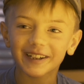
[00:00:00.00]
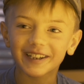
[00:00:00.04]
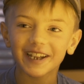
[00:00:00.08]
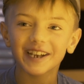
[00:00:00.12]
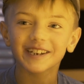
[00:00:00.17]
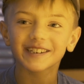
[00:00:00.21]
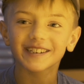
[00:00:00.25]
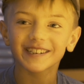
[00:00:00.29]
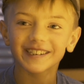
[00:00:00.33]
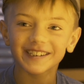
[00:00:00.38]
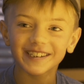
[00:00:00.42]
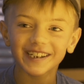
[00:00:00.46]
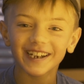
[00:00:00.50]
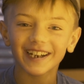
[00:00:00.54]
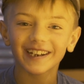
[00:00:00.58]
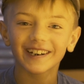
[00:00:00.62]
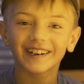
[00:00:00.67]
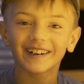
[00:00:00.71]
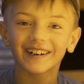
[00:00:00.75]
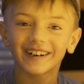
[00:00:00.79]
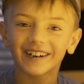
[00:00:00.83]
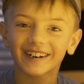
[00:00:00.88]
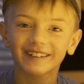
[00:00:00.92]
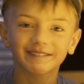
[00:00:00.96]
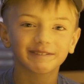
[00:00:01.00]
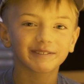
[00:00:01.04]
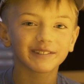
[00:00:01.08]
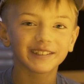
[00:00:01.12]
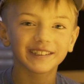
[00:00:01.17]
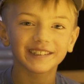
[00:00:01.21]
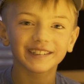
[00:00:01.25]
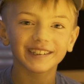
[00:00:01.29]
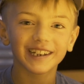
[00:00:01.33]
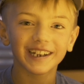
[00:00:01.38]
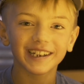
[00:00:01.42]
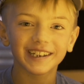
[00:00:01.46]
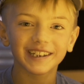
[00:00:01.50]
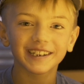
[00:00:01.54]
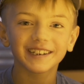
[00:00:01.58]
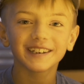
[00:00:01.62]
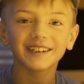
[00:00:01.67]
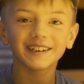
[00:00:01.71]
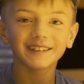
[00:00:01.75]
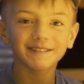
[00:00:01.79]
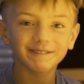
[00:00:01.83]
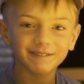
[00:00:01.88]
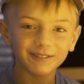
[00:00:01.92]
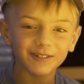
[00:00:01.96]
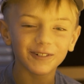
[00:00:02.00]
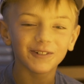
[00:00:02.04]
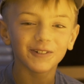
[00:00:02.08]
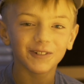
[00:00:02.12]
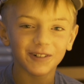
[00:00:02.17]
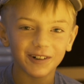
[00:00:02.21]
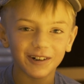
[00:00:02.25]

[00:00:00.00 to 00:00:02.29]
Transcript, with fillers: take a day off. He's like, full